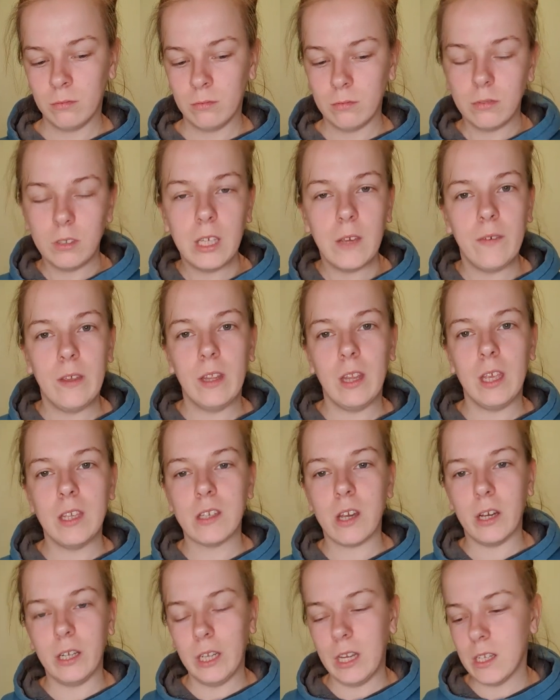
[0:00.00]
giving these
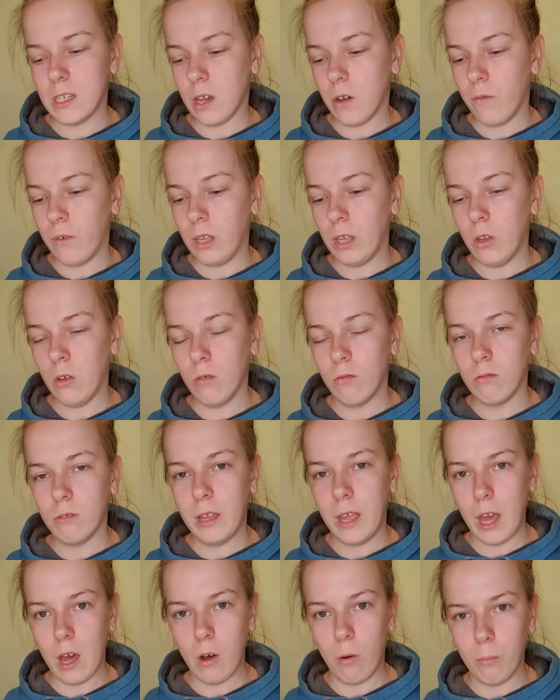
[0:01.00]
ideas out for you
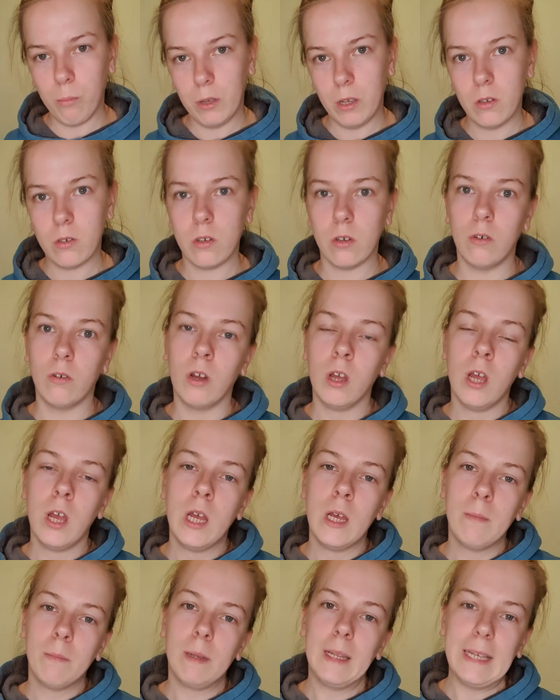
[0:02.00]
help you, so
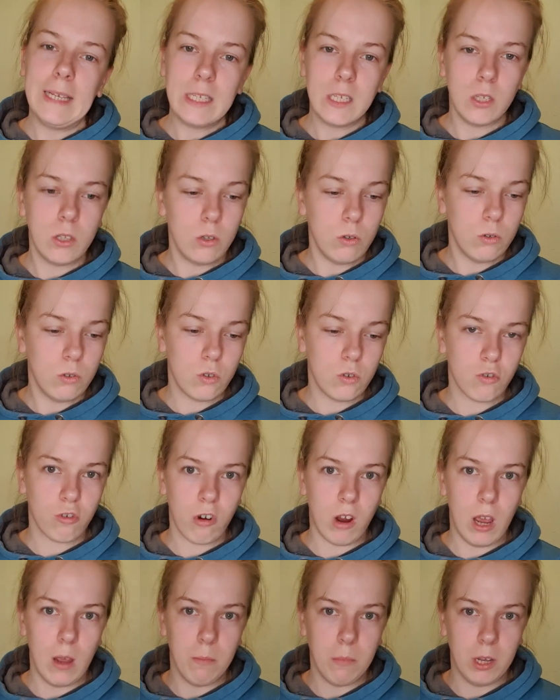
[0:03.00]
please do
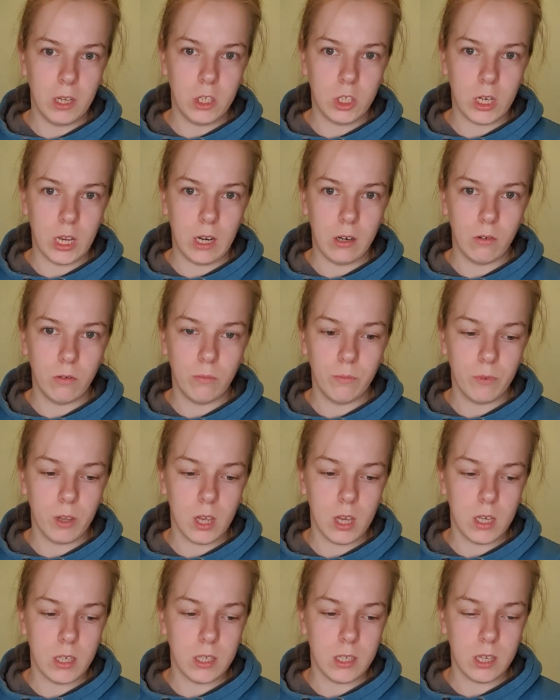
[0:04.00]
subscribe my channel,
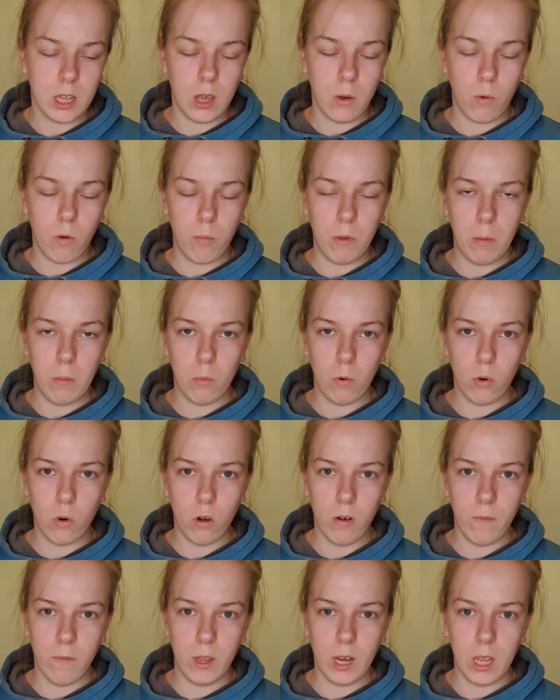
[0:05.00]
because there will be
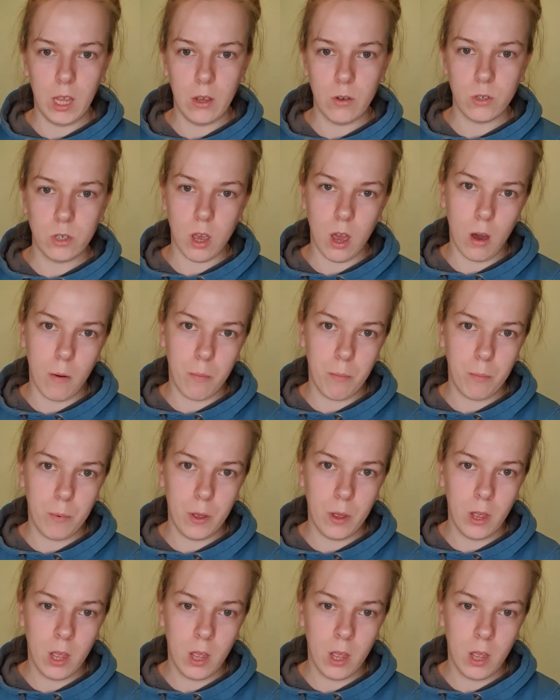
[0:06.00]
more videos up